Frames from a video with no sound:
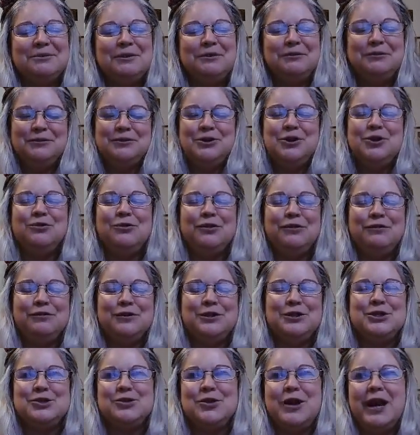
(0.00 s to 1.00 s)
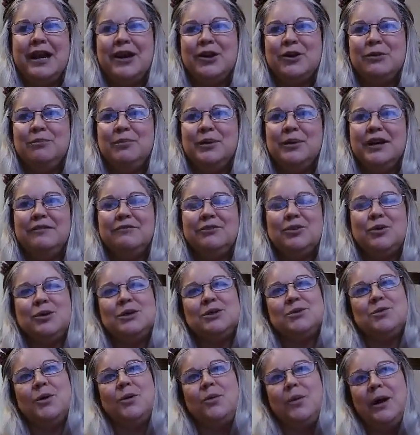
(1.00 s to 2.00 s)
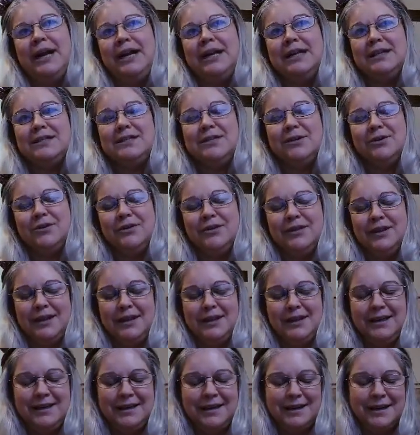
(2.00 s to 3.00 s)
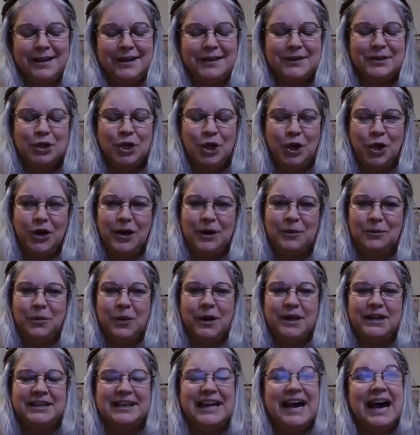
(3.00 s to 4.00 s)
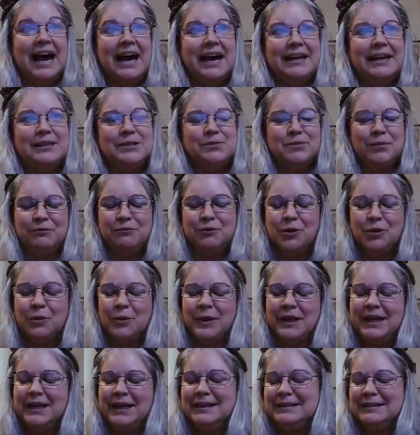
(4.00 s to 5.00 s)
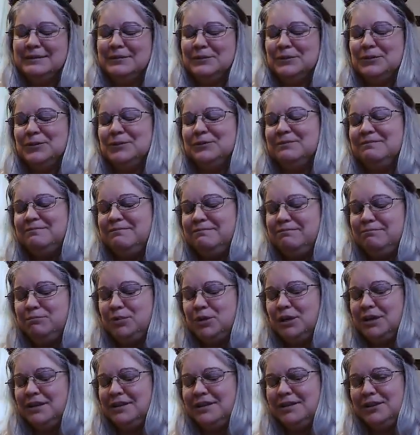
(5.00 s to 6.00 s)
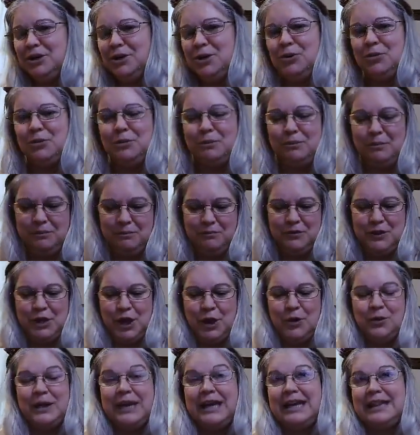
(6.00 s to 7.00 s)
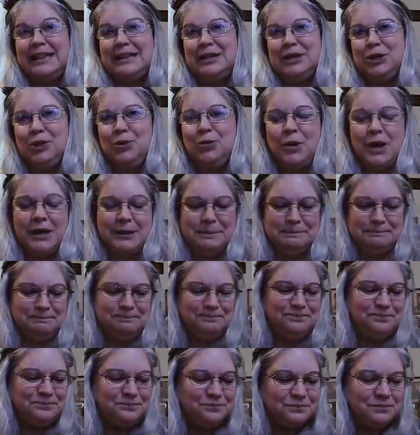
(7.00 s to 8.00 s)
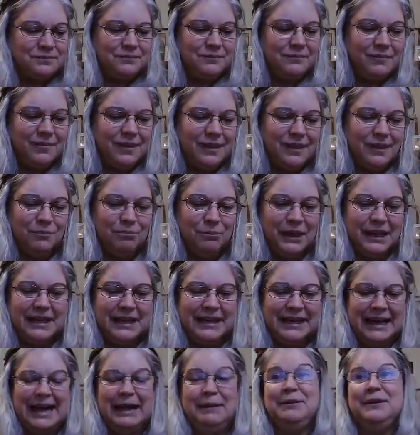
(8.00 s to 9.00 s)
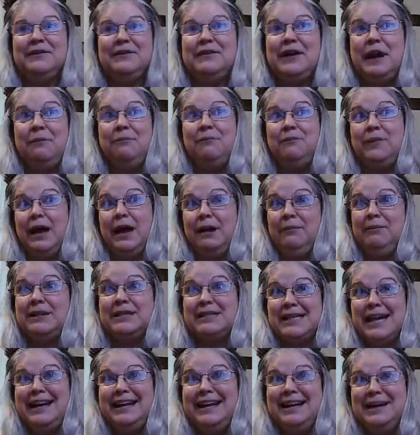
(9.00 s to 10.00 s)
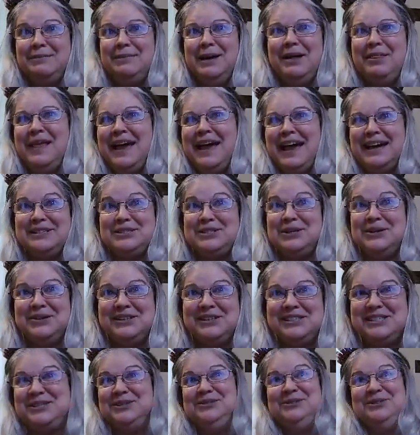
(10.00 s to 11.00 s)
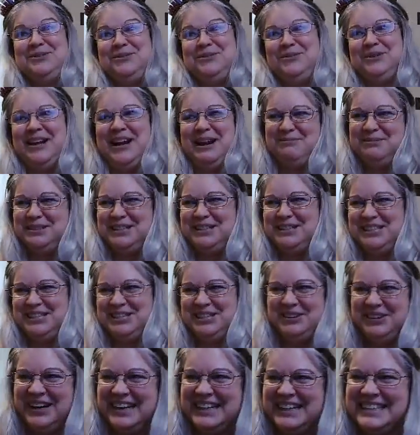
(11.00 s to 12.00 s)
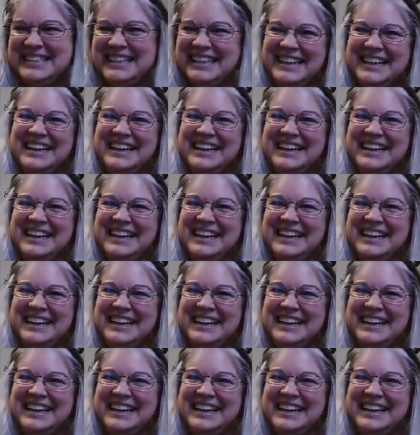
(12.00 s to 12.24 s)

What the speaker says: new refrigerator, but of course, we're waiting till the current one dies before we go and get the new one. But I'm excited about that too. As soon as we're able to do it.